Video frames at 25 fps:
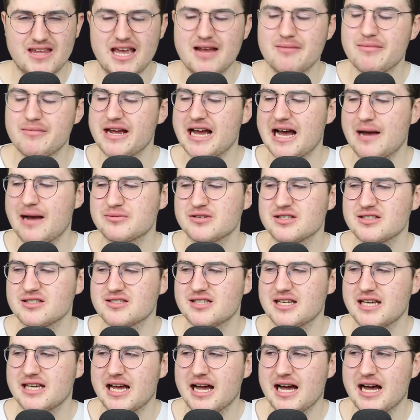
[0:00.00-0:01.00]
In my absence,
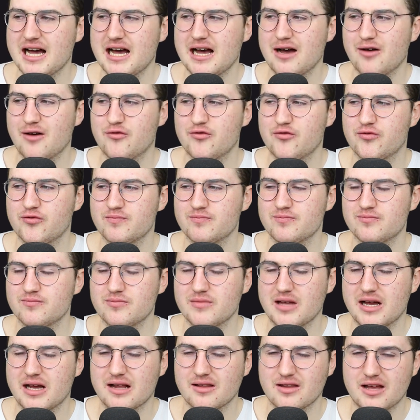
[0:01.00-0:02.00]
they have
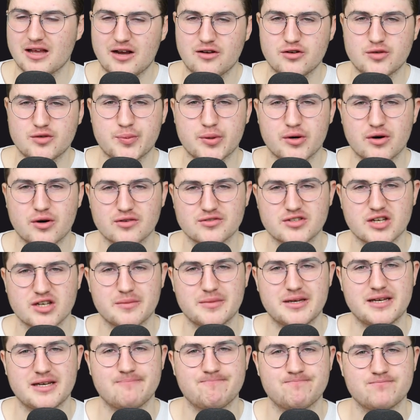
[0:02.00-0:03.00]
allowed Paul
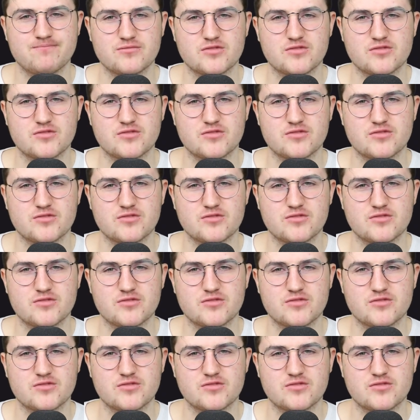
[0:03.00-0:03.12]
Dummett